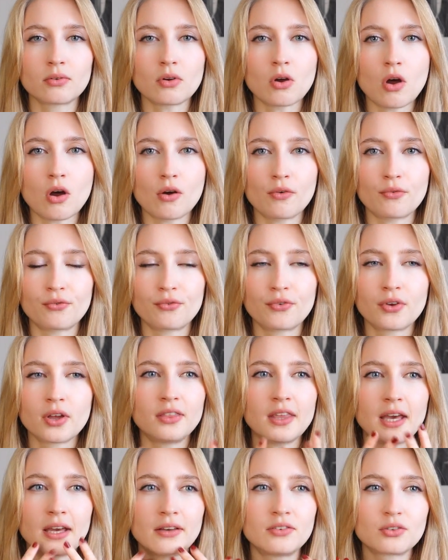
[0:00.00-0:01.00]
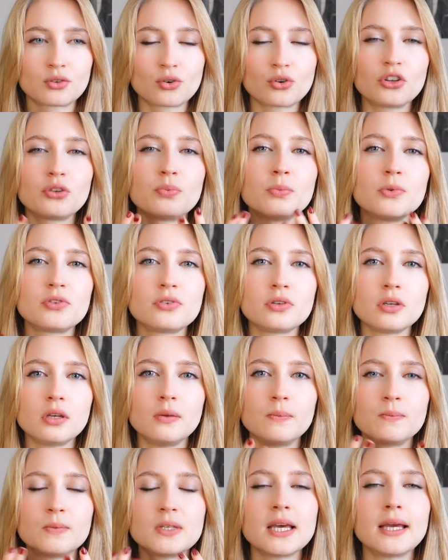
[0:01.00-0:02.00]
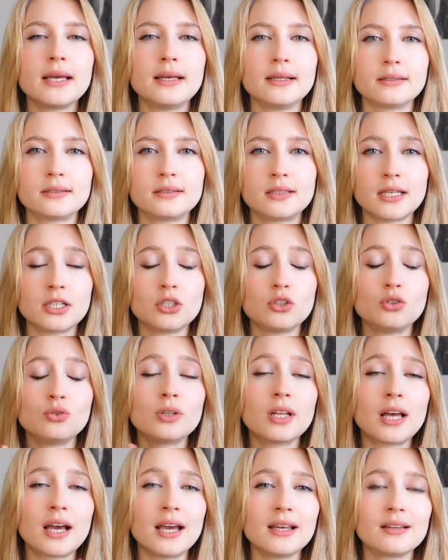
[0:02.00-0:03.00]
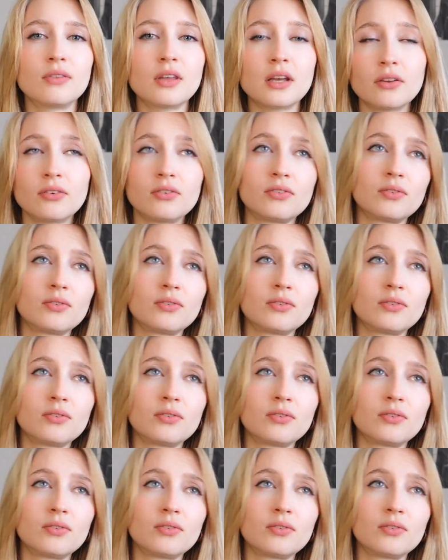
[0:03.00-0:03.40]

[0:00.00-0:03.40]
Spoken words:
of that Christmassy taste that you like that is